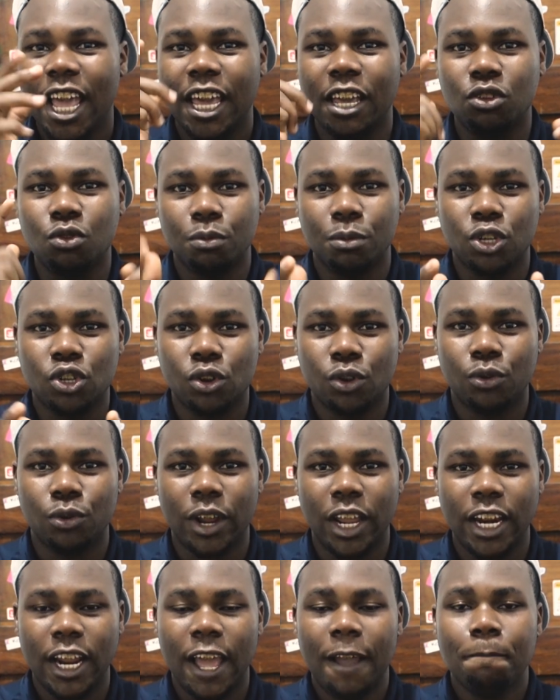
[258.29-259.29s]
It would be so
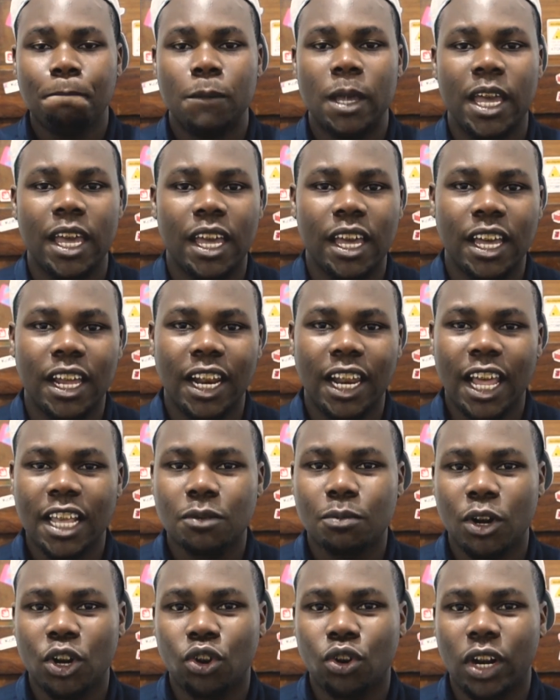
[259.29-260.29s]
great. And
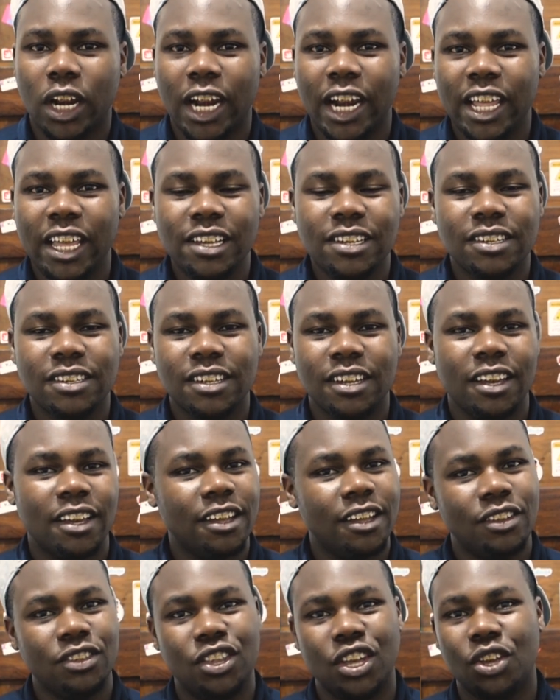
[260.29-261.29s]
last but not least,
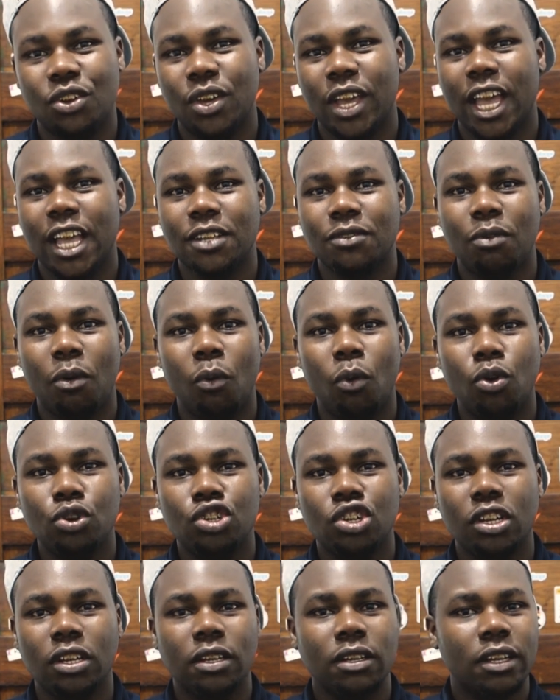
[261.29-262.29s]
thank you guys for
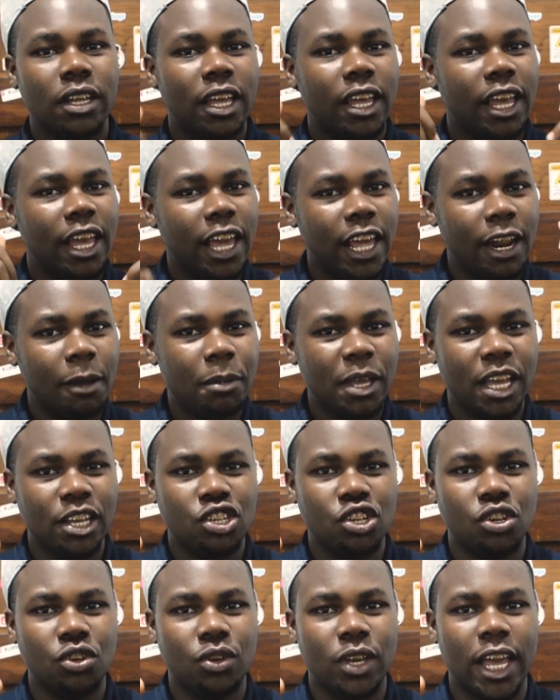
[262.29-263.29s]
watching, and I'll be
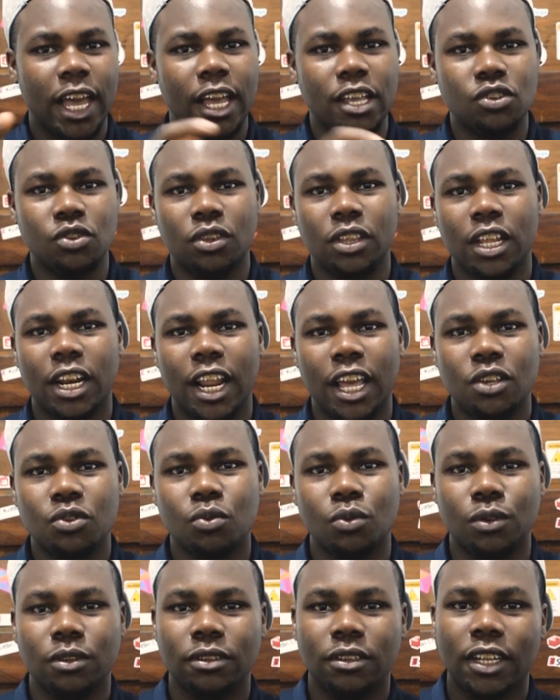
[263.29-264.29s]
catching you guys on the
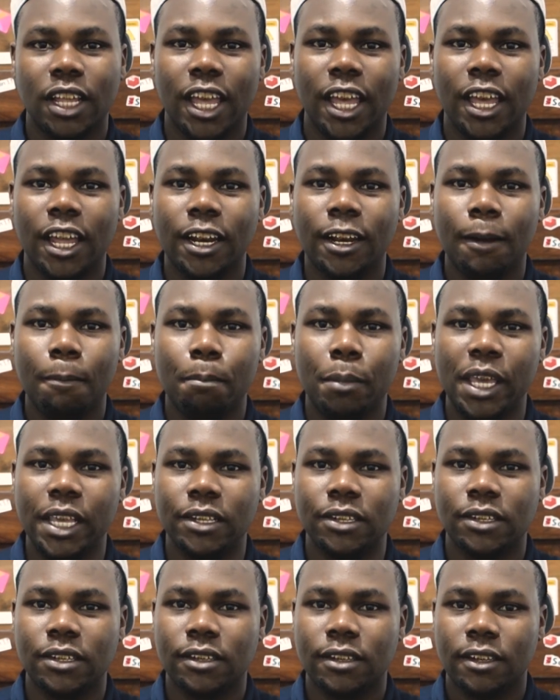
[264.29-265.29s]
next one. And
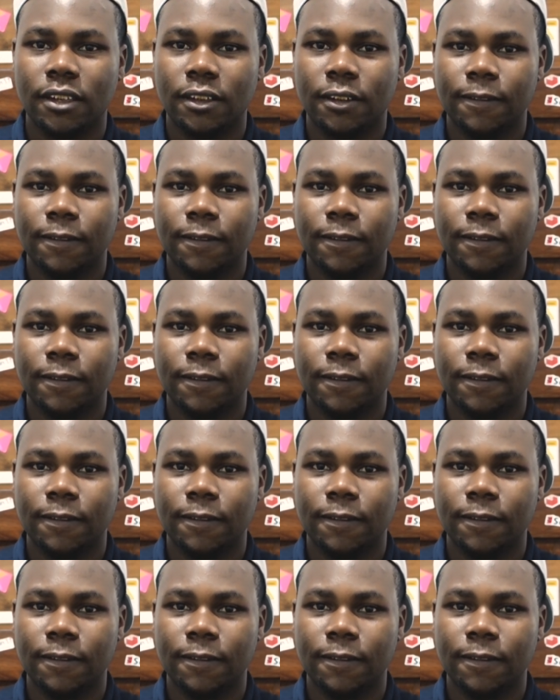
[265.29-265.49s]
peace.